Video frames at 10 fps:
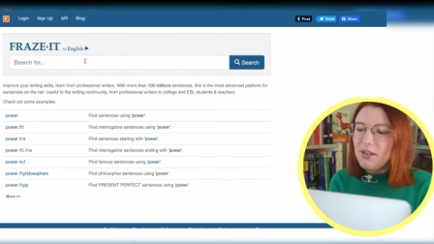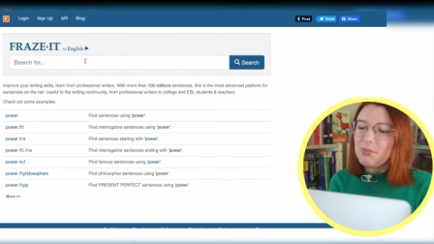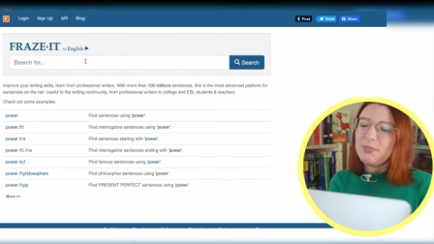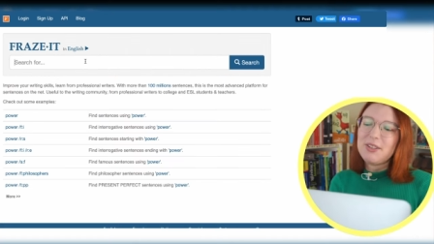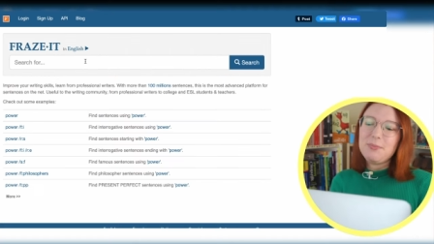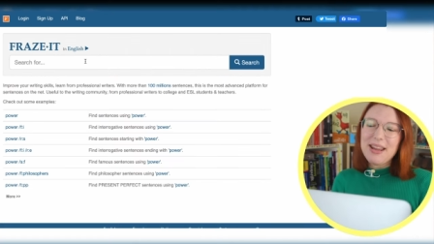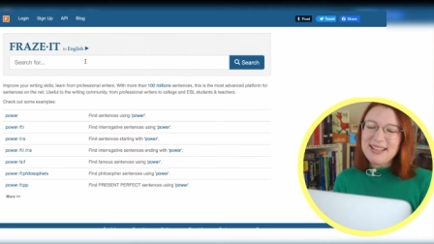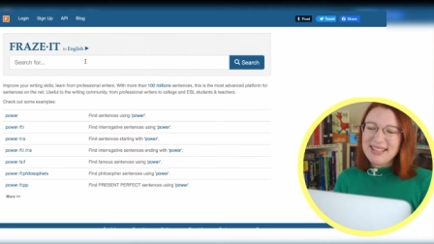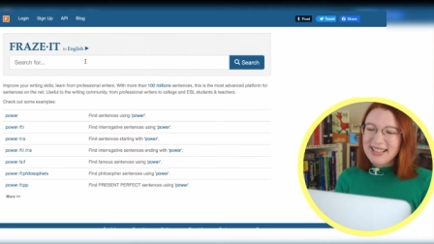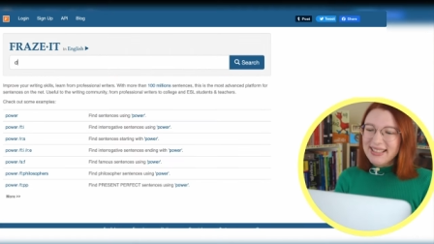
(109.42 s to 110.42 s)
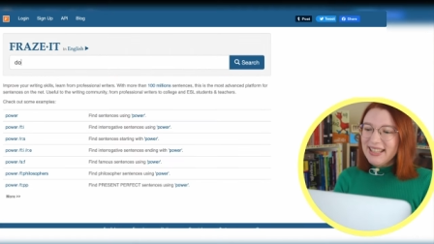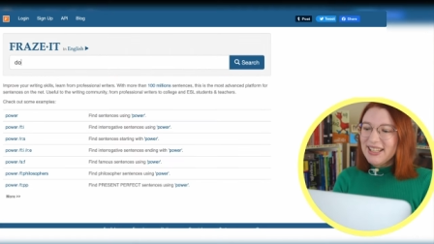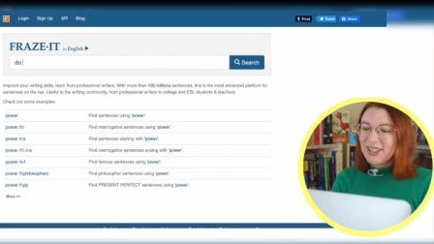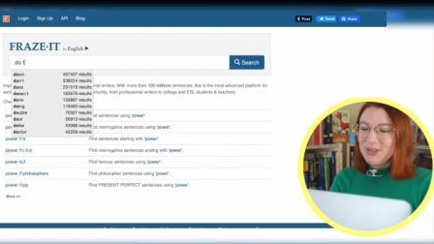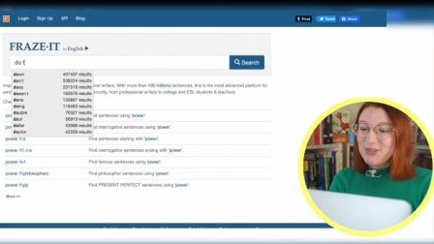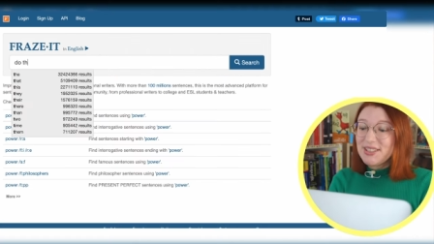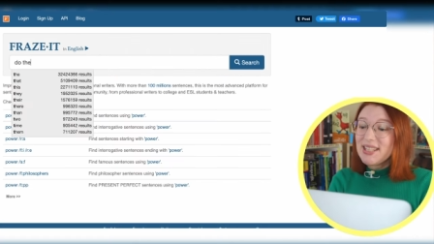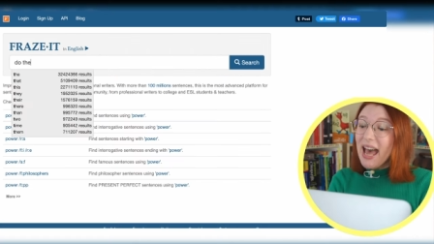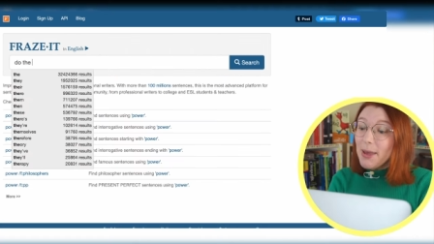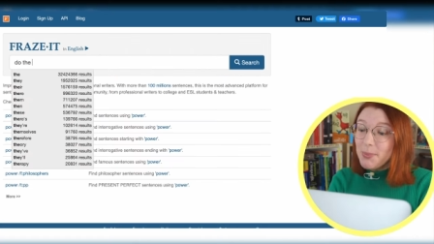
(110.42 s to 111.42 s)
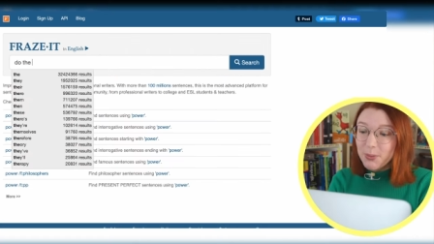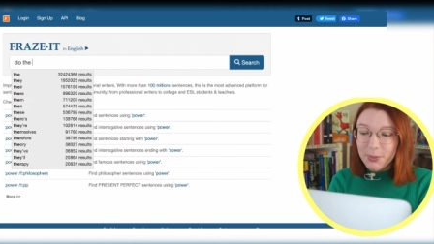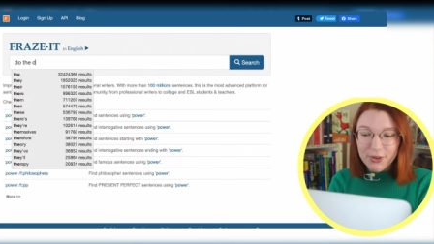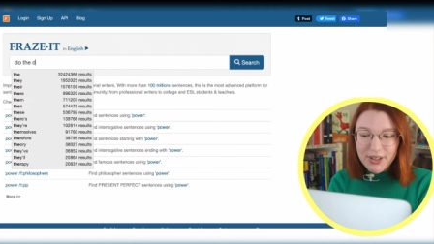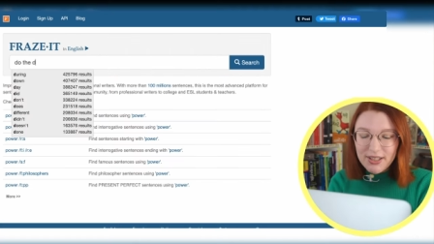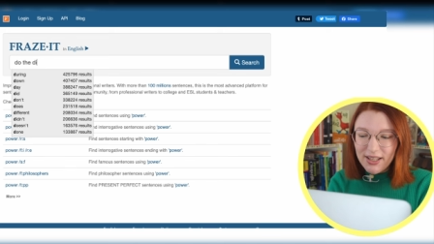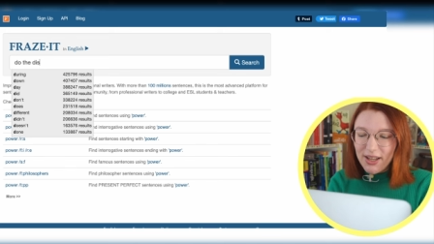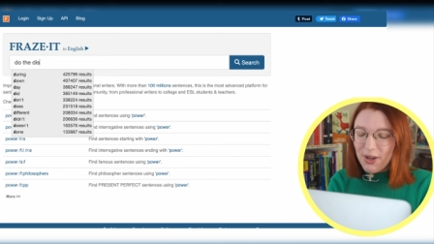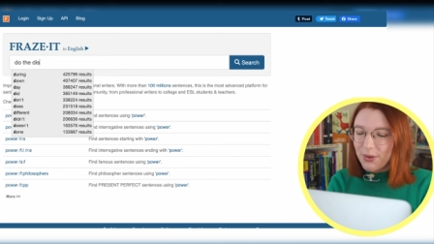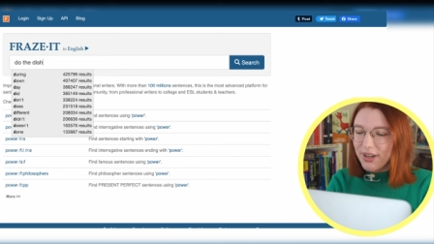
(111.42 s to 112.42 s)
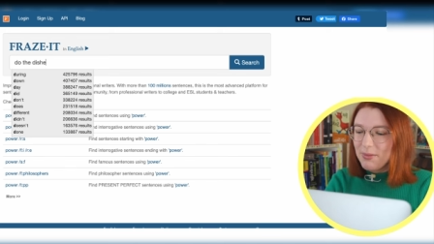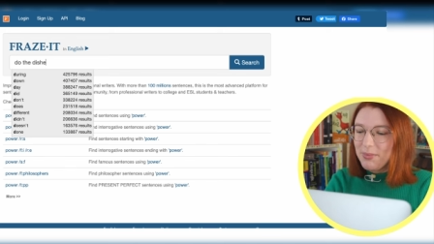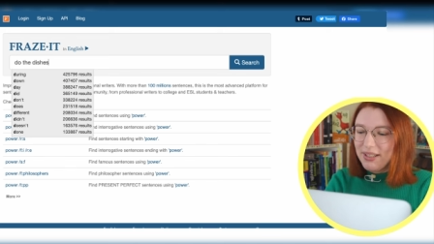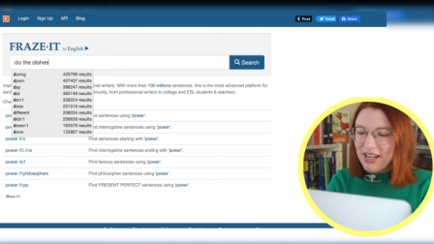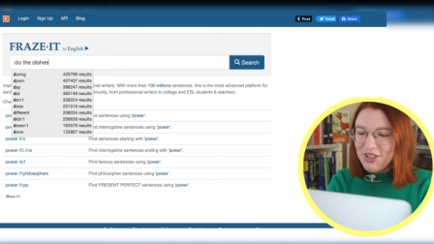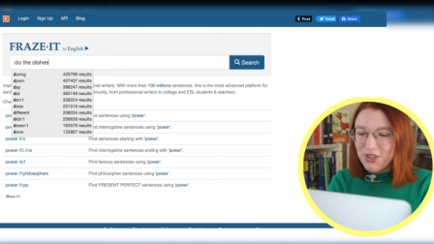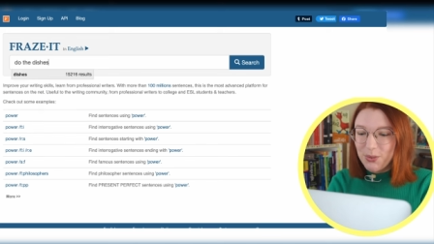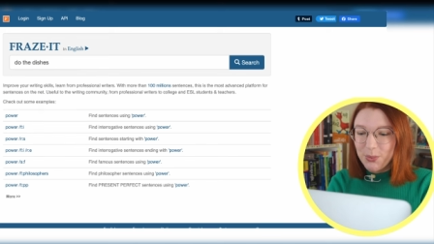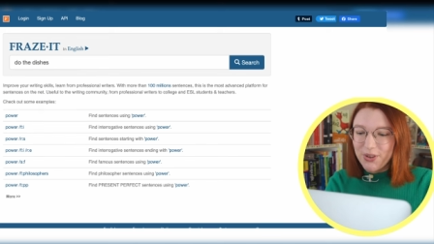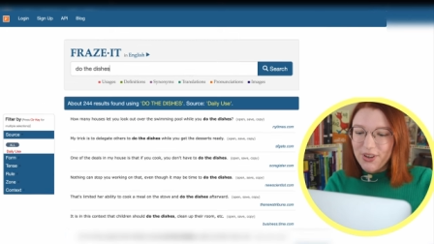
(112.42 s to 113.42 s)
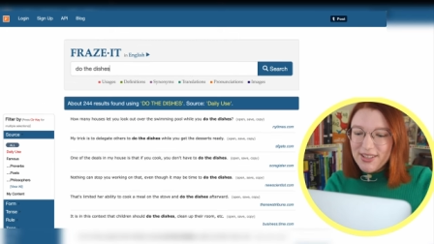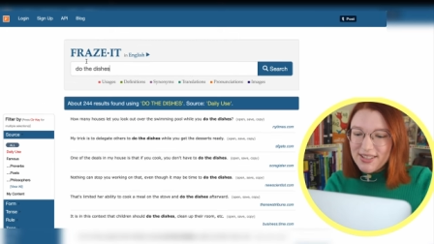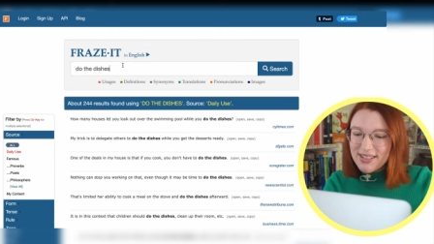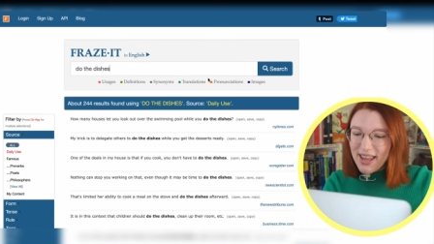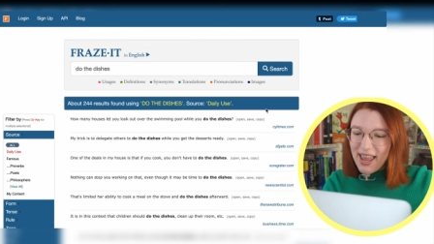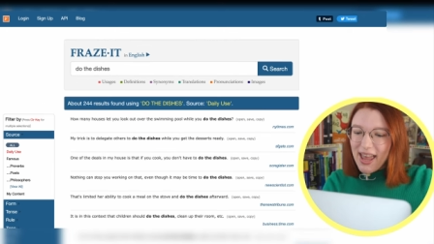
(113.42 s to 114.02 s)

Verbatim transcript: but basically you type a word or combination of words